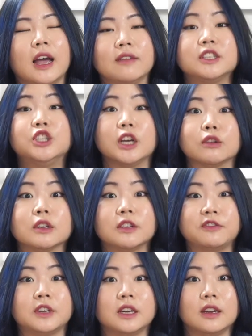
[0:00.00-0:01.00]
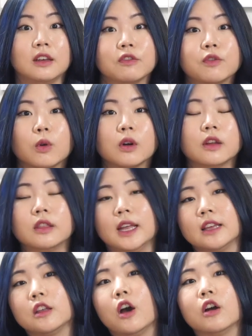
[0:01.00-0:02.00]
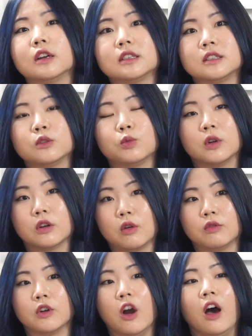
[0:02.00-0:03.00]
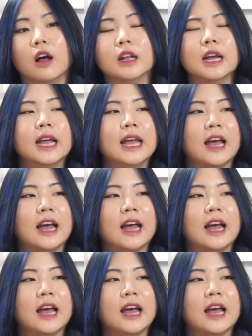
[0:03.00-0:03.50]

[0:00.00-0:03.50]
I have a general affinity for like the artist's work overall.